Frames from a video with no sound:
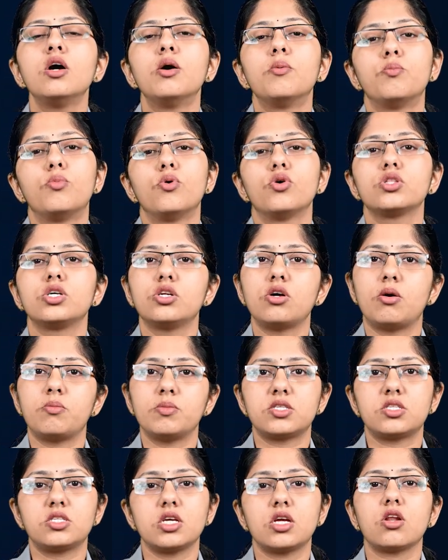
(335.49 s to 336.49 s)
both the
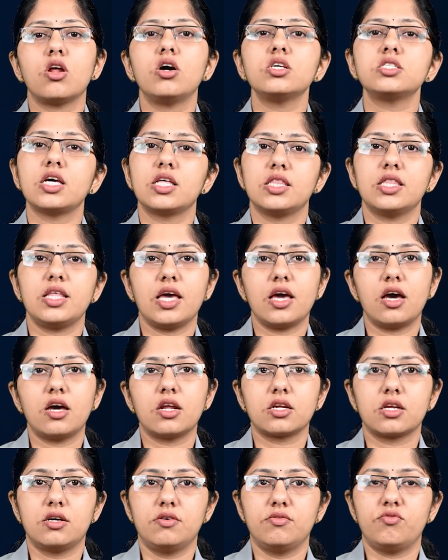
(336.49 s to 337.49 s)
domestic laws and they
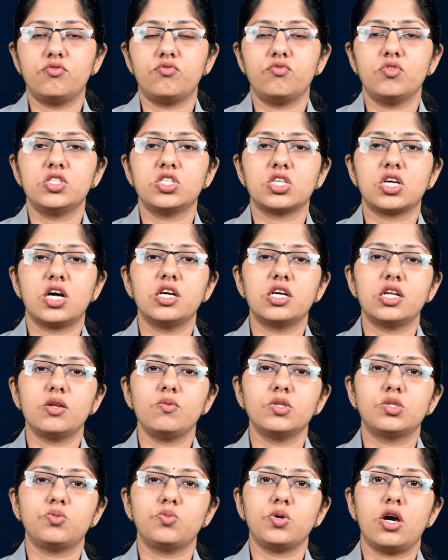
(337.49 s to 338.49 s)
are which country
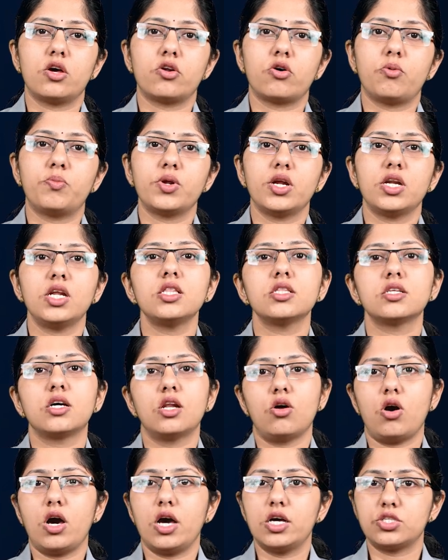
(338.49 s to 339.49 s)
which we are operating, the
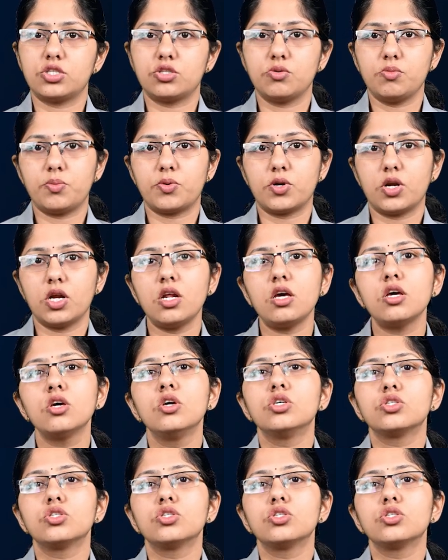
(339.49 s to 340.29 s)
law has to be protected.